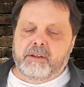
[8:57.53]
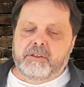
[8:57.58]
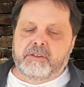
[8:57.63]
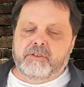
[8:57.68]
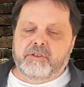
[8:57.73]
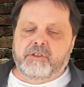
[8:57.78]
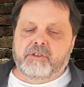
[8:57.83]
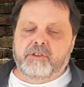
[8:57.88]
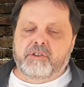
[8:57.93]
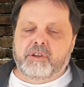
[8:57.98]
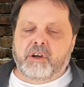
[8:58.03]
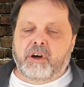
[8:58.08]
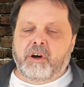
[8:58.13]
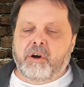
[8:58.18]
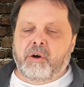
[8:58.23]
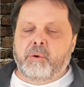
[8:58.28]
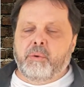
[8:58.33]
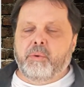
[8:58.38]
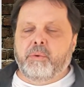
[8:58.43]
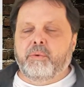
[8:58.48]

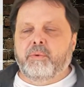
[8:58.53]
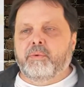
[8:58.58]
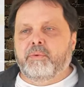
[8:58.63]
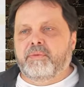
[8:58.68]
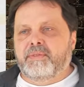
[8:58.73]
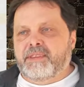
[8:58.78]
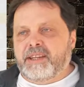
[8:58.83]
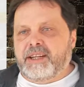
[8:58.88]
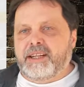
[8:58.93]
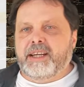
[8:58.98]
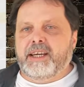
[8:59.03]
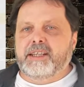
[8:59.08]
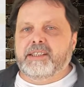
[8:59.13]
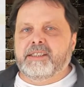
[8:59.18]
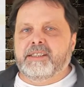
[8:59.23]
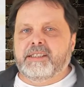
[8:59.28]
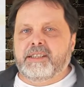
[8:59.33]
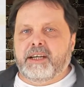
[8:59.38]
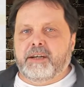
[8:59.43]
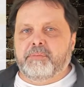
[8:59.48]
So the next
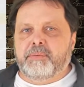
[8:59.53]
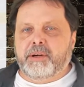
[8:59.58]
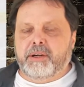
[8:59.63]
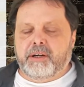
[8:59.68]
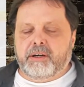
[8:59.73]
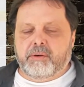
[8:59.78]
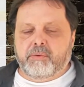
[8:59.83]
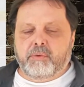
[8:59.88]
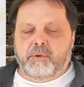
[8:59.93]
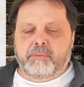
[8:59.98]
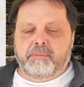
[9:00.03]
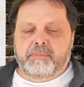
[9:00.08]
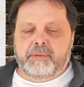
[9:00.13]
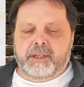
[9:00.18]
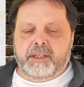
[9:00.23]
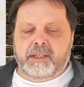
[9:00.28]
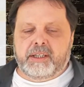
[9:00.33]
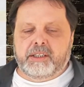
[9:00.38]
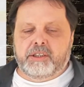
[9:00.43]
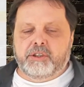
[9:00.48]
step here would
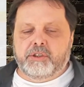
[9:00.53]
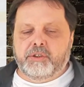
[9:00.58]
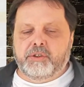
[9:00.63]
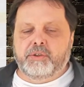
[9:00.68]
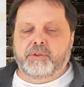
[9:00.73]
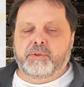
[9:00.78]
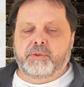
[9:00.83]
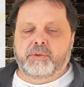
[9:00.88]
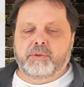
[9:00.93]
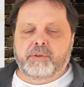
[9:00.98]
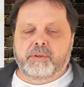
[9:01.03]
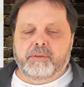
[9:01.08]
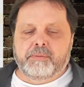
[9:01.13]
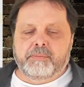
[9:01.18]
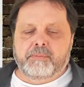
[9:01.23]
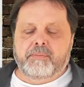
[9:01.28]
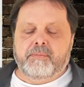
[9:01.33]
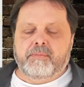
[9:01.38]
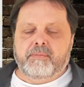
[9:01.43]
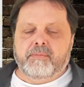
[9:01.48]
be to
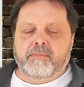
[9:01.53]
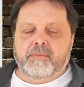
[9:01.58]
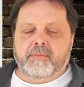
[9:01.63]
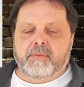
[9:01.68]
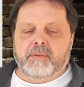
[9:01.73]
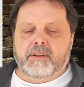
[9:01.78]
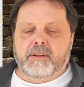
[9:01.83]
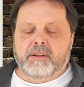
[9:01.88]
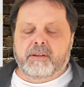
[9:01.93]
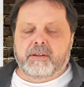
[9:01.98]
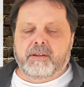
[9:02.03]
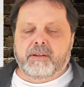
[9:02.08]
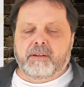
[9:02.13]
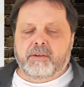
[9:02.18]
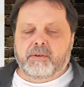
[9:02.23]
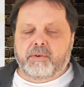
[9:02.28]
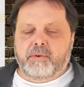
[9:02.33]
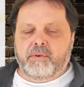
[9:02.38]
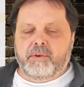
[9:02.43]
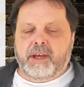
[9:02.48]

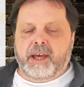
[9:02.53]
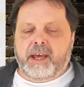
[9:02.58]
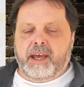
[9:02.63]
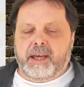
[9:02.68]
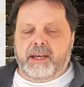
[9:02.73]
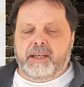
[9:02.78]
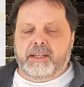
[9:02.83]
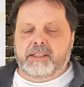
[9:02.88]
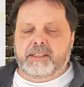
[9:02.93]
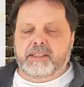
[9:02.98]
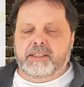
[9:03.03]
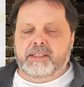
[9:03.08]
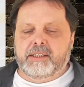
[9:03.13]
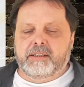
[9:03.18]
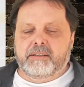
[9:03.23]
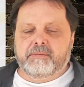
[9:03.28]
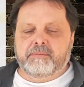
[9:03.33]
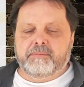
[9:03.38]
create